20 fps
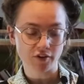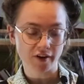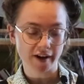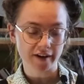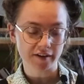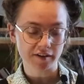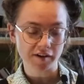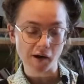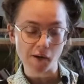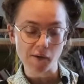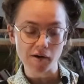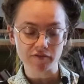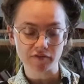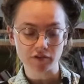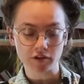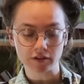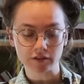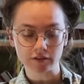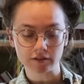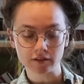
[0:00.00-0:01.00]
Right now I've
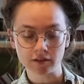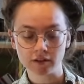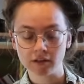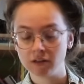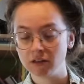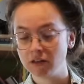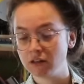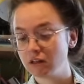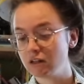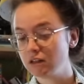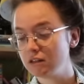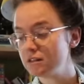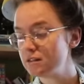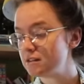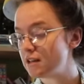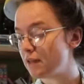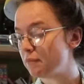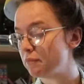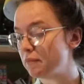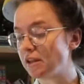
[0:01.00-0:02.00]
got
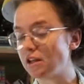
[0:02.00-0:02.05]
10